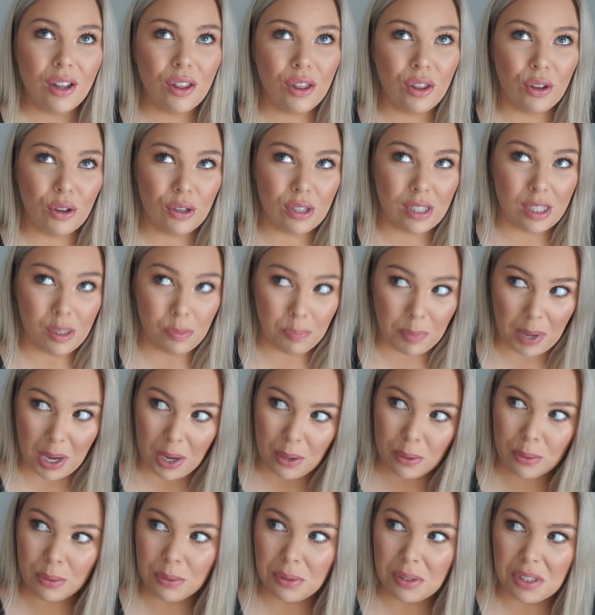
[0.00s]
the
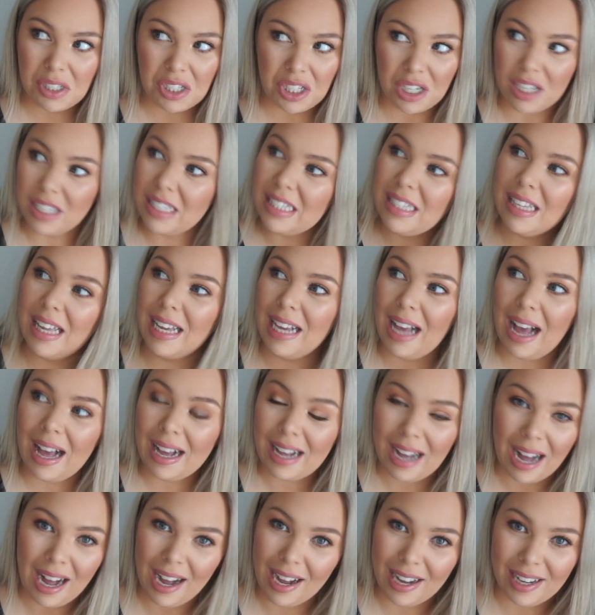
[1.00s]
smells just like, I
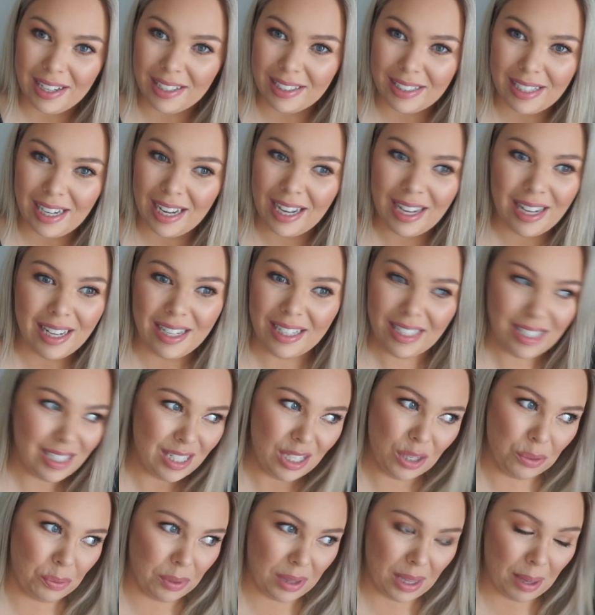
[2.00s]
can't
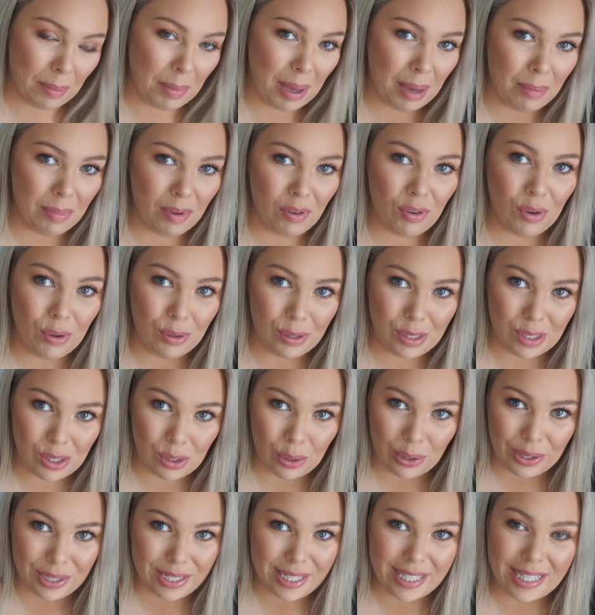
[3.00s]
deal with, they make me feel
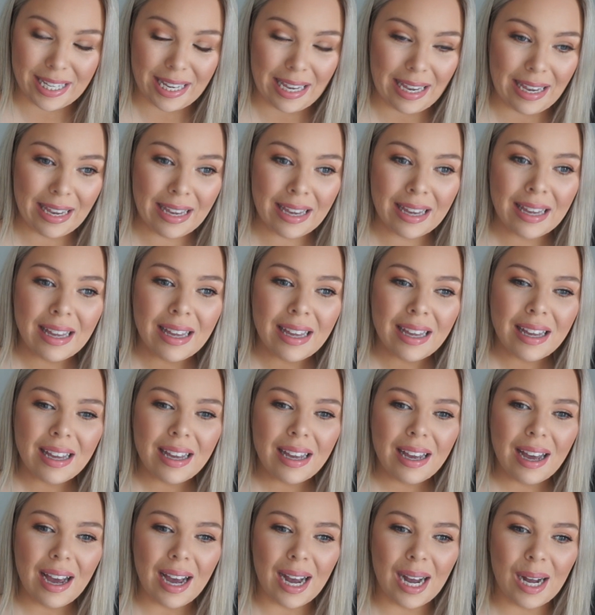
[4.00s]
so sick.
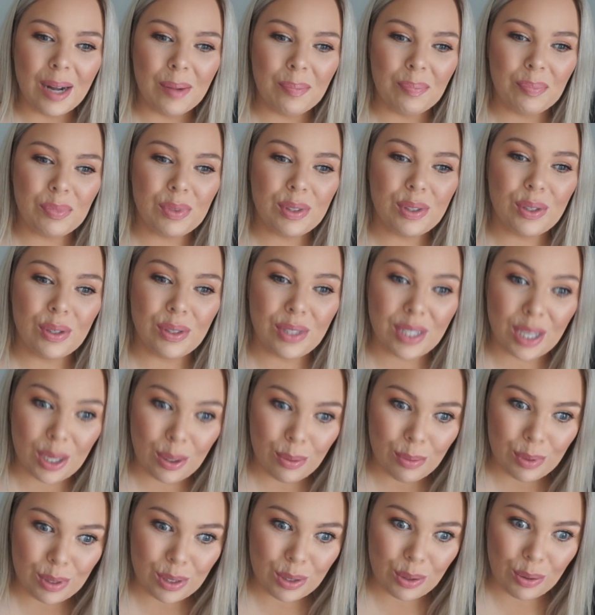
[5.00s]
So
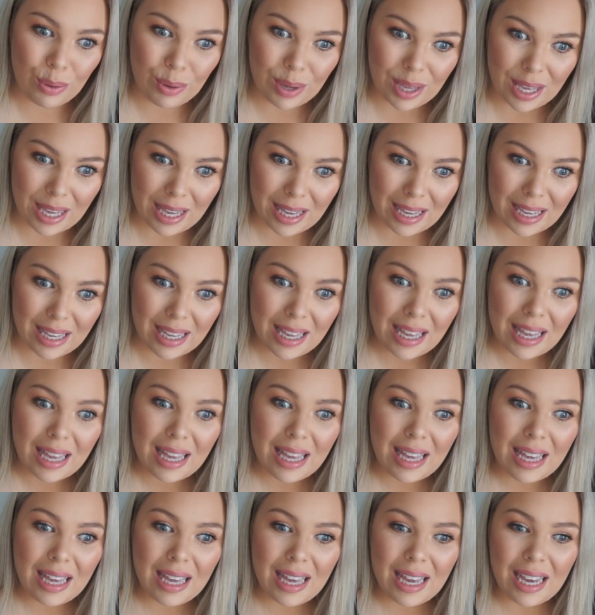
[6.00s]
dinner was cooking
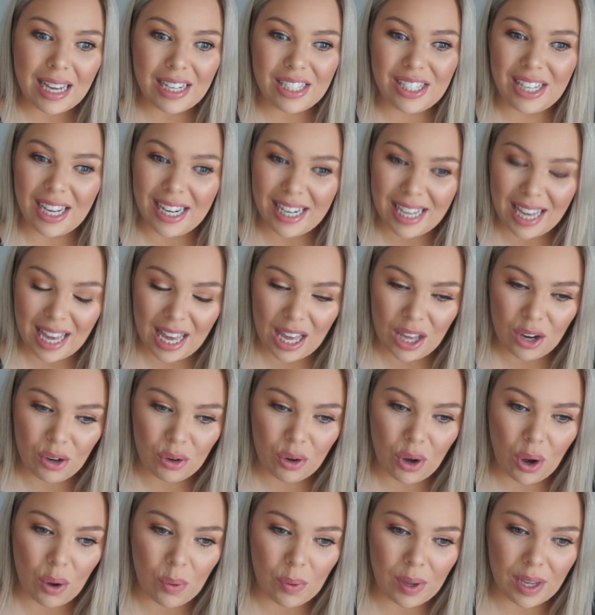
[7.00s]
and she had a candle
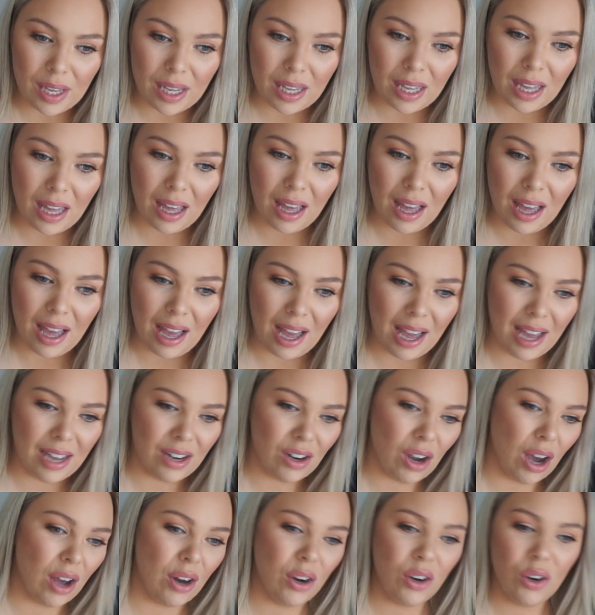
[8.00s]
going
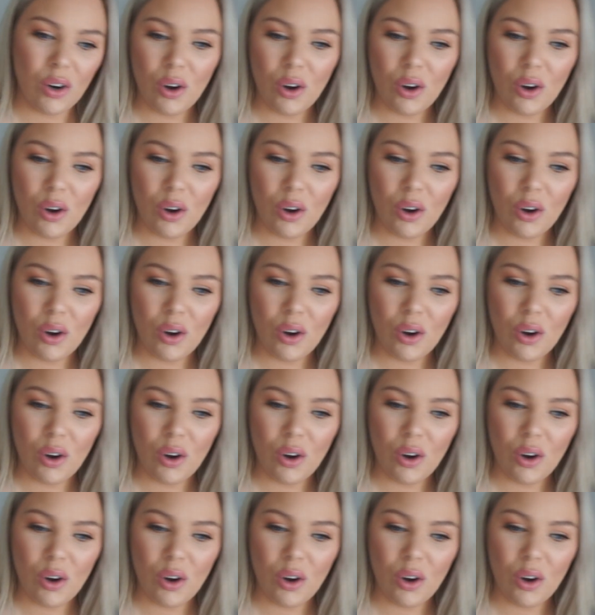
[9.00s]
and I don't